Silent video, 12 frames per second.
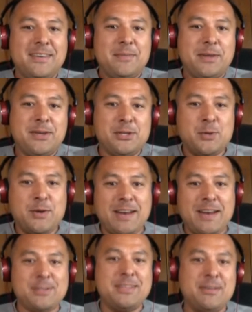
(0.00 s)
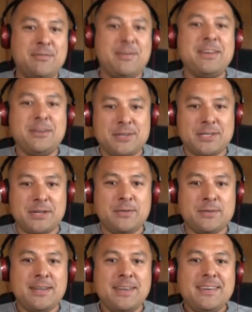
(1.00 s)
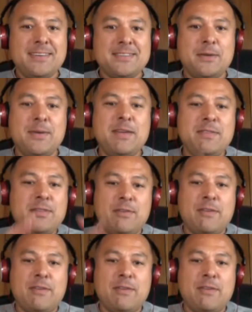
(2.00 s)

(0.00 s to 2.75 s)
because we're allowed to defend ourselves. So even